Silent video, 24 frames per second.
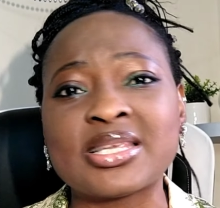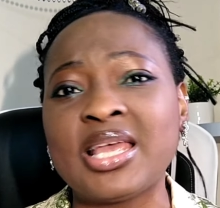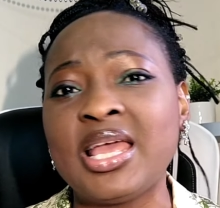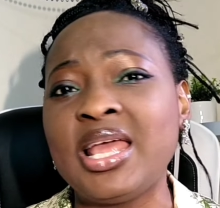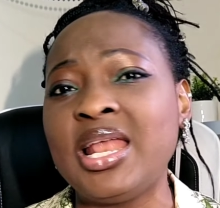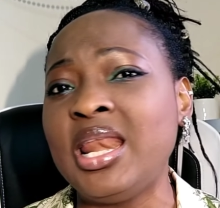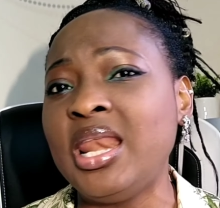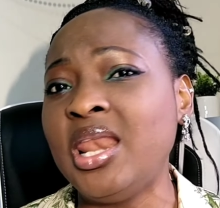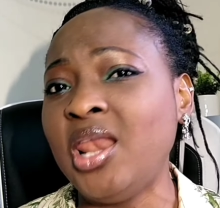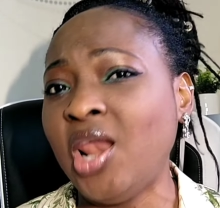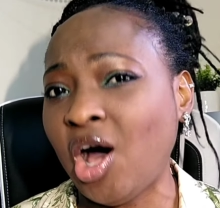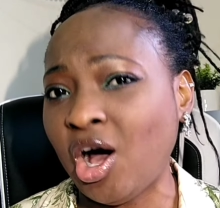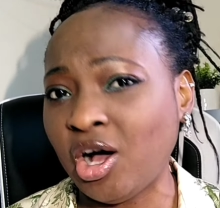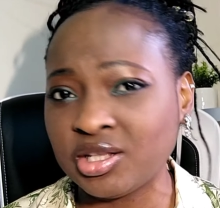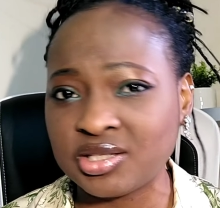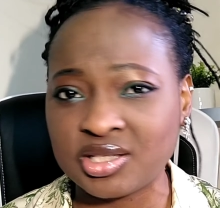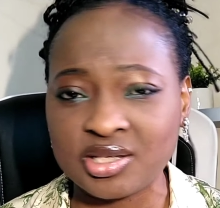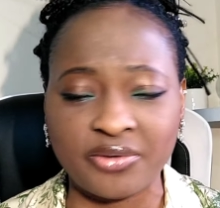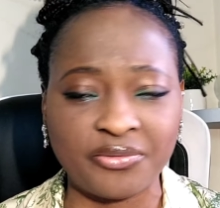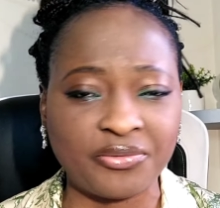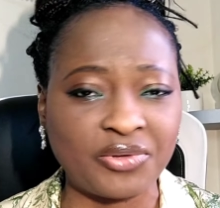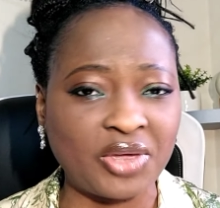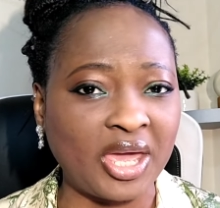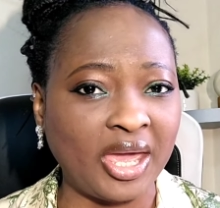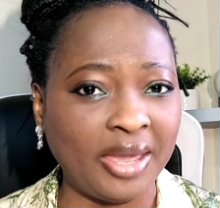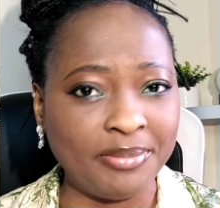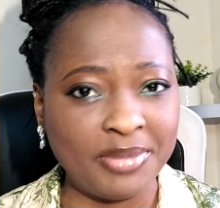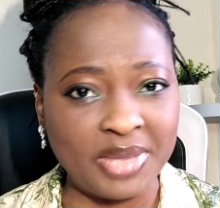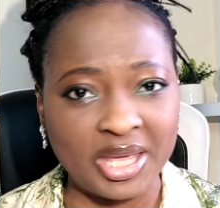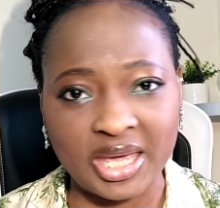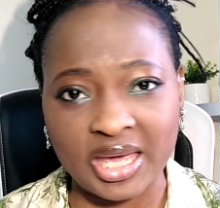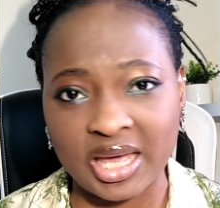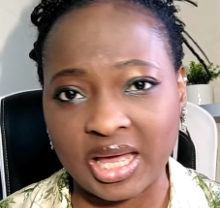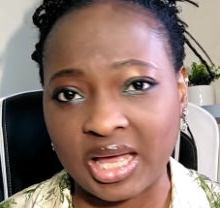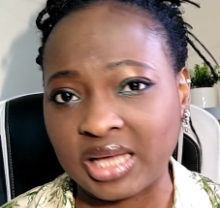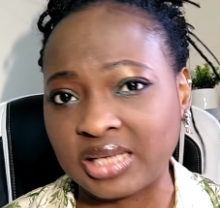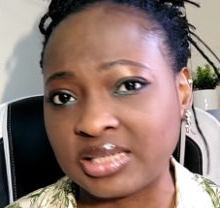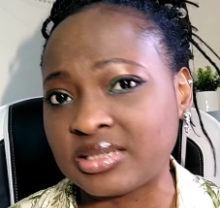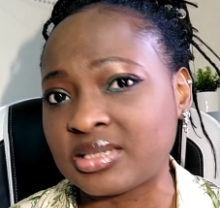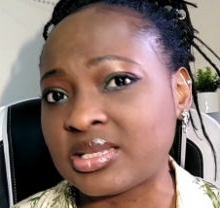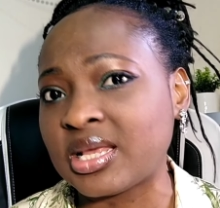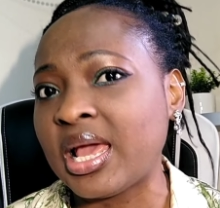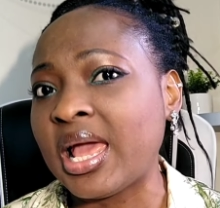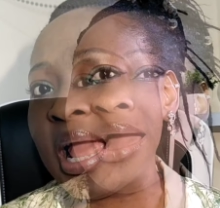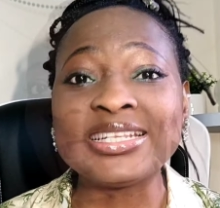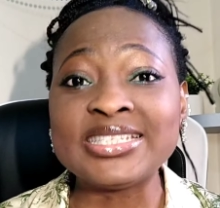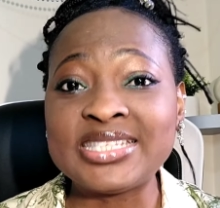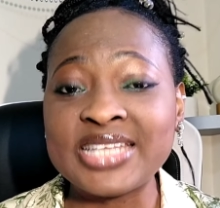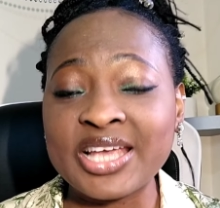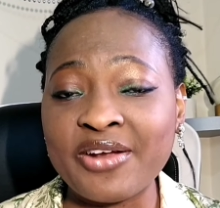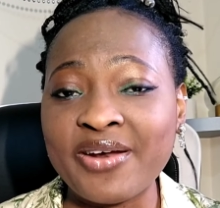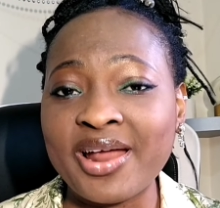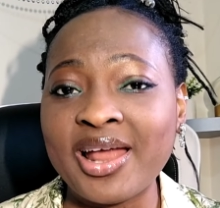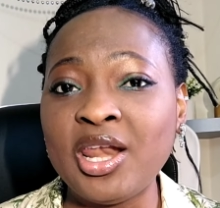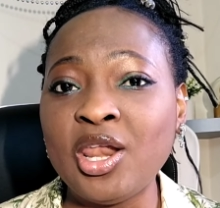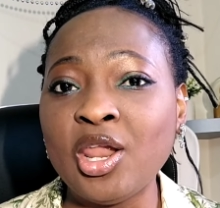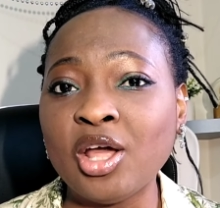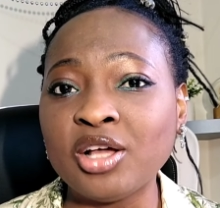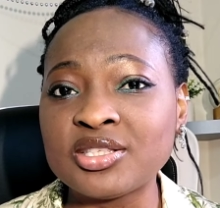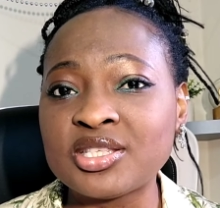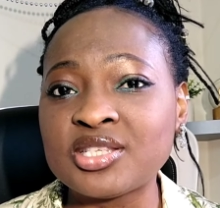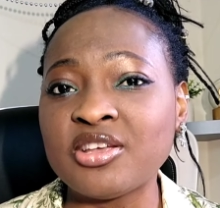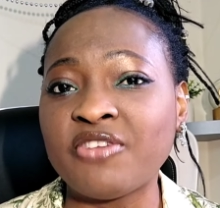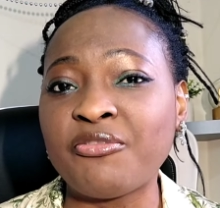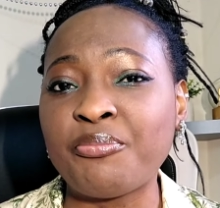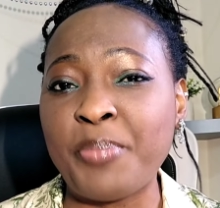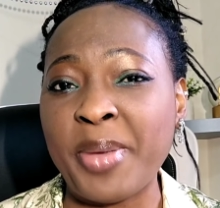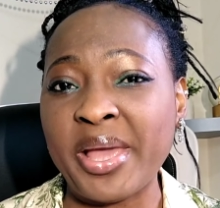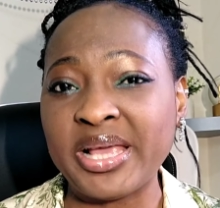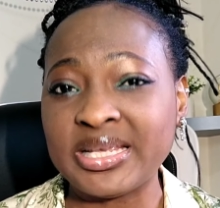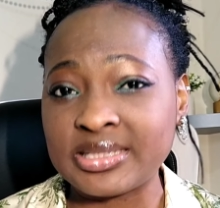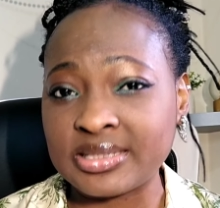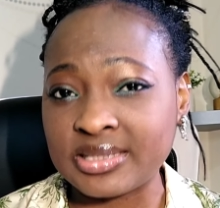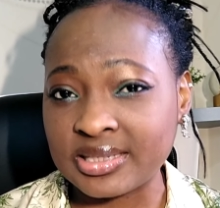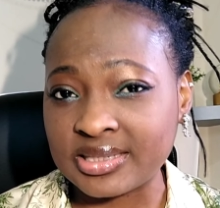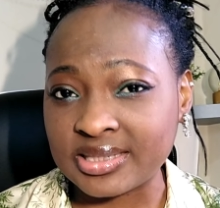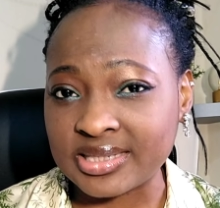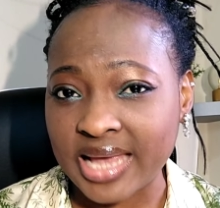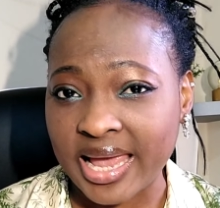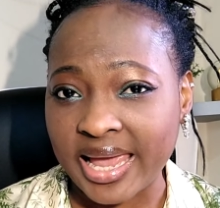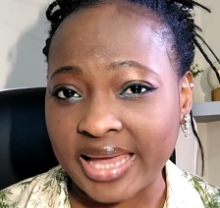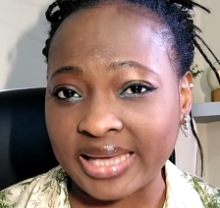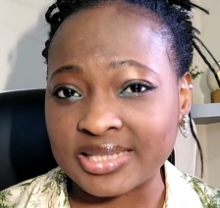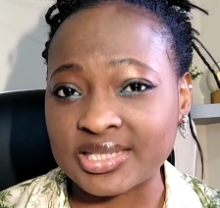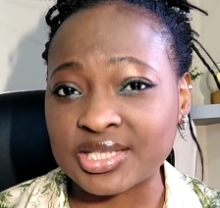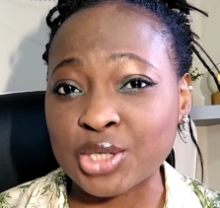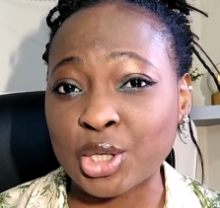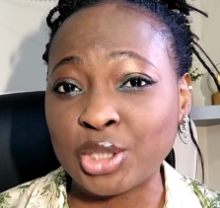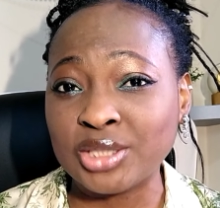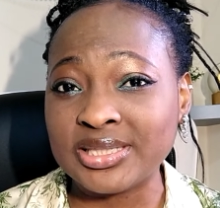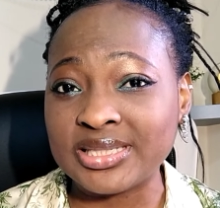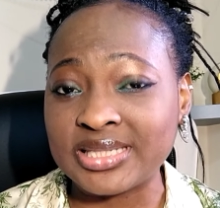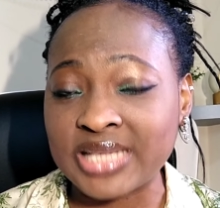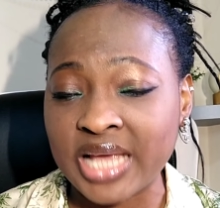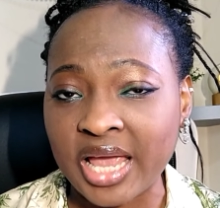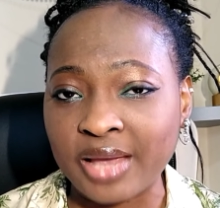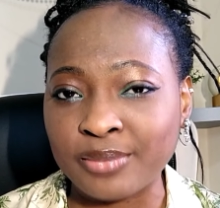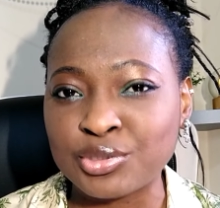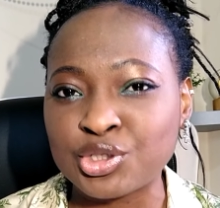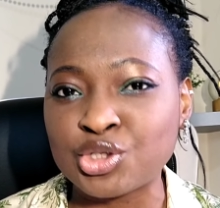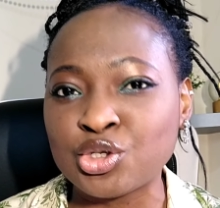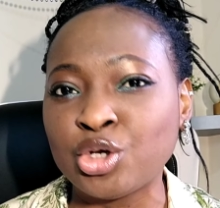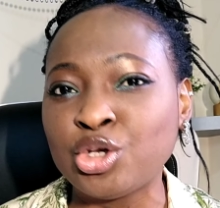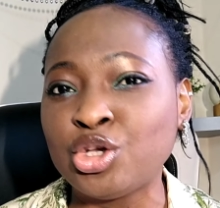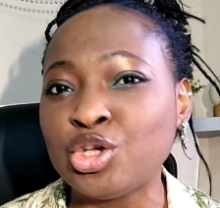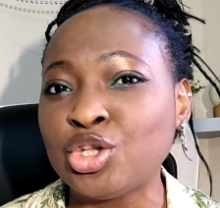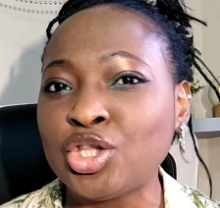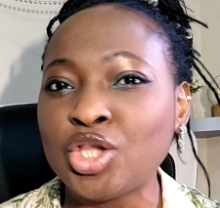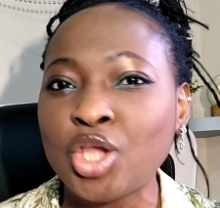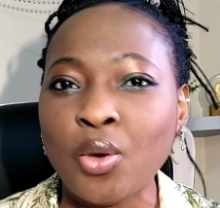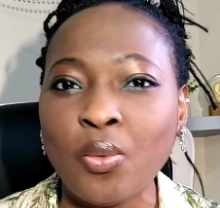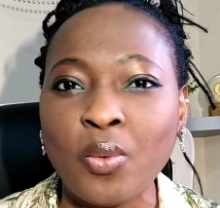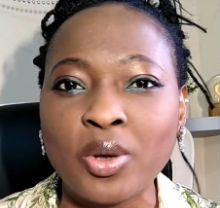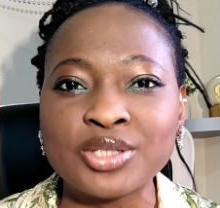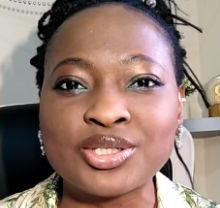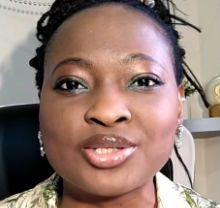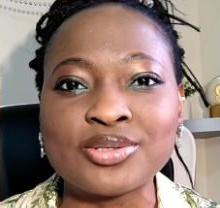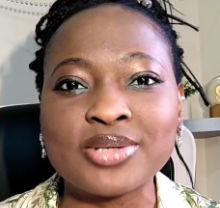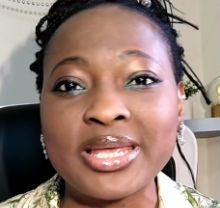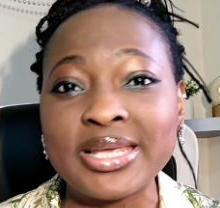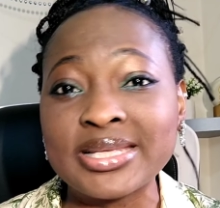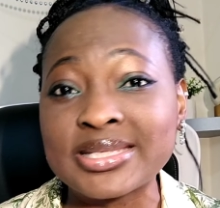a lot of chemicals and there are lots of pesticides on them, so you don't want to